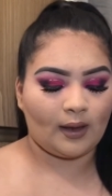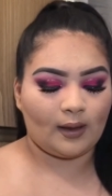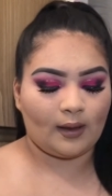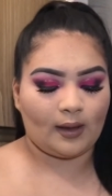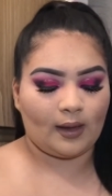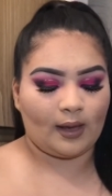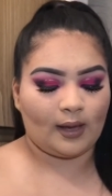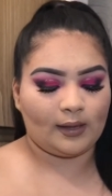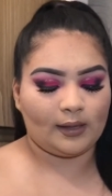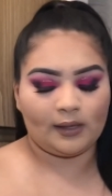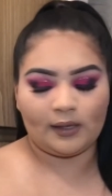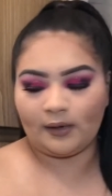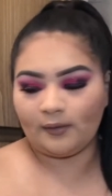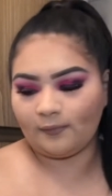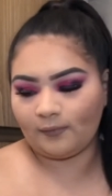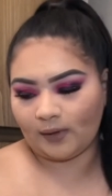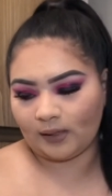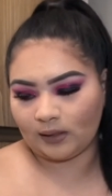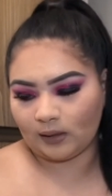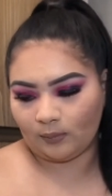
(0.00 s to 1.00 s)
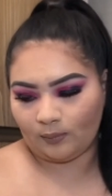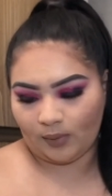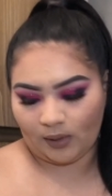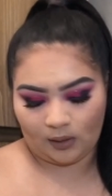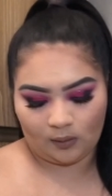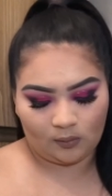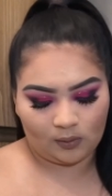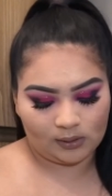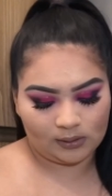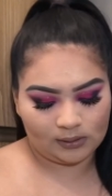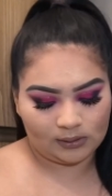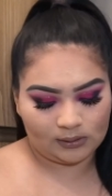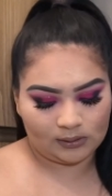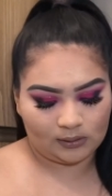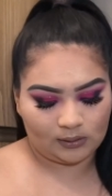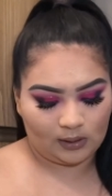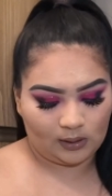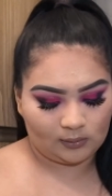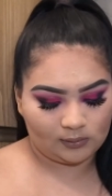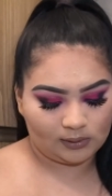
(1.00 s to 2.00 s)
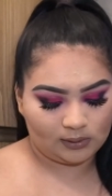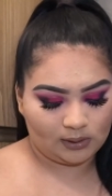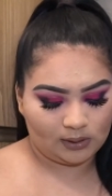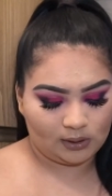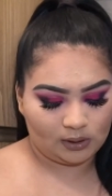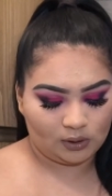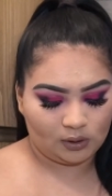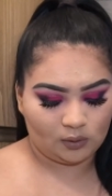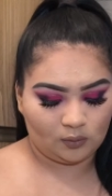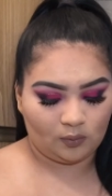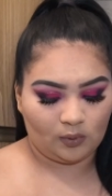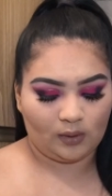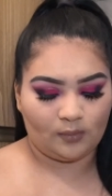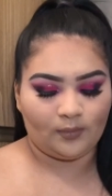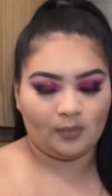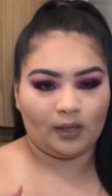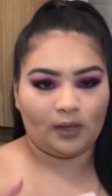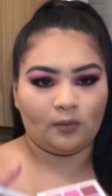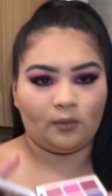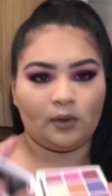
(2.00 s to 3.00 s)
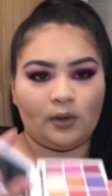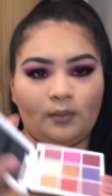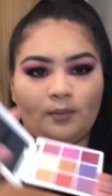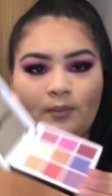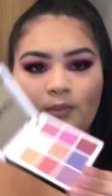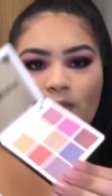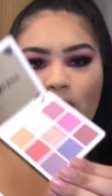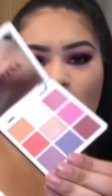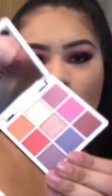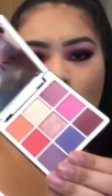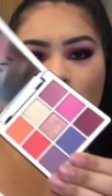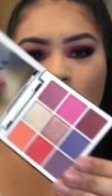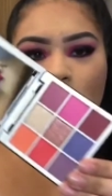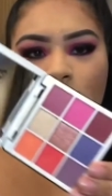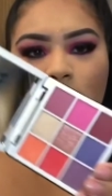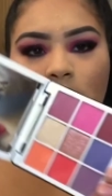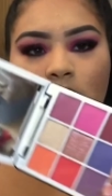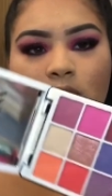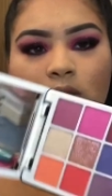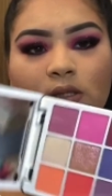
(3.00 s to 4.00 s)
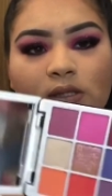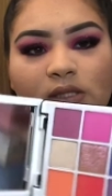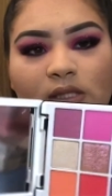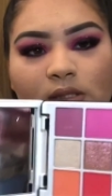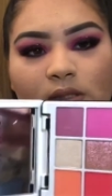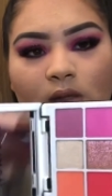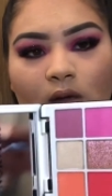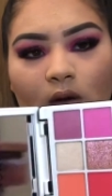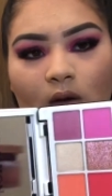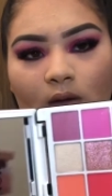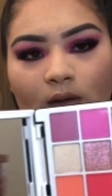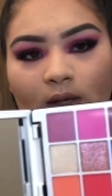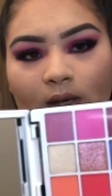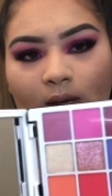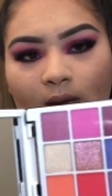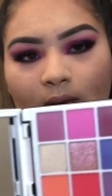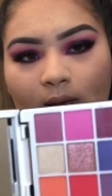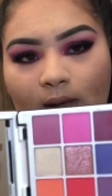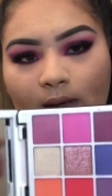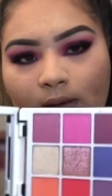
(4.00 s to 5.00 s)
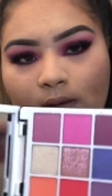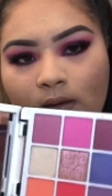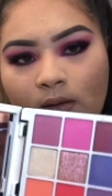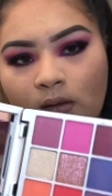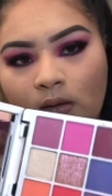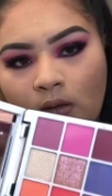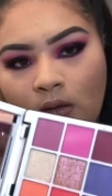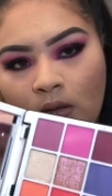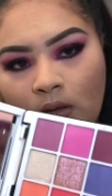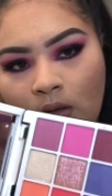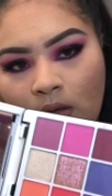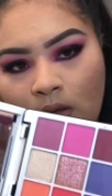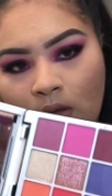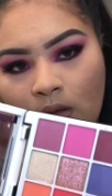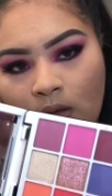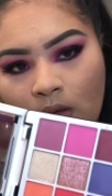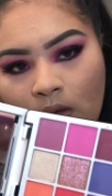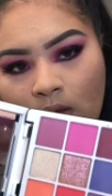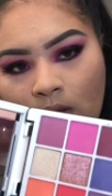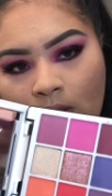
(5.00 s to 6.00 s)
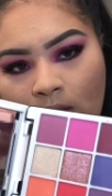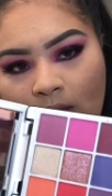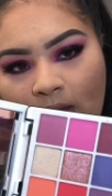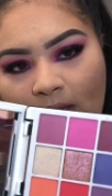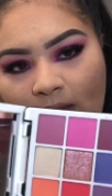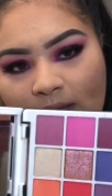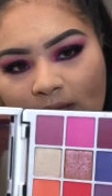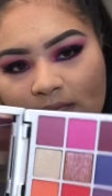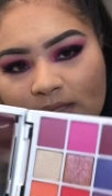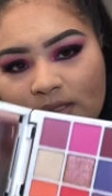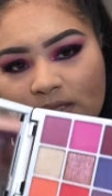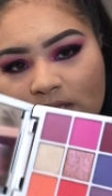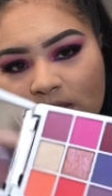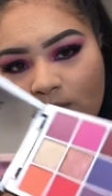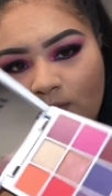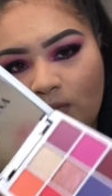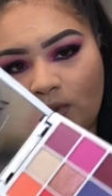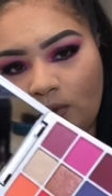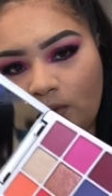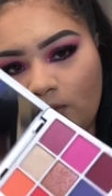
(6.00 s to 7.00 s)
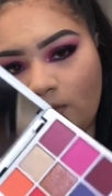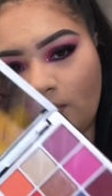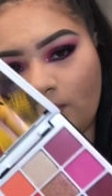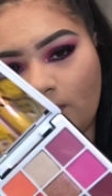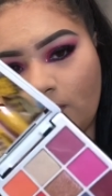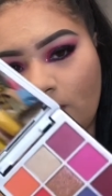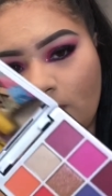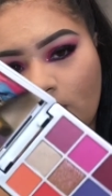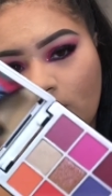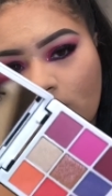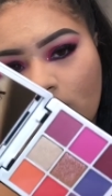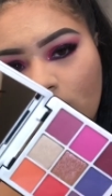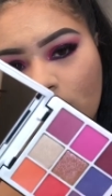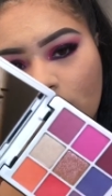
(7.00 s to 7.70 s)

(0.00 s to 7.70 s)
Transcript: I couldn't find the big ones. I was going to do one big one, but this is all they had. And this is beautiful.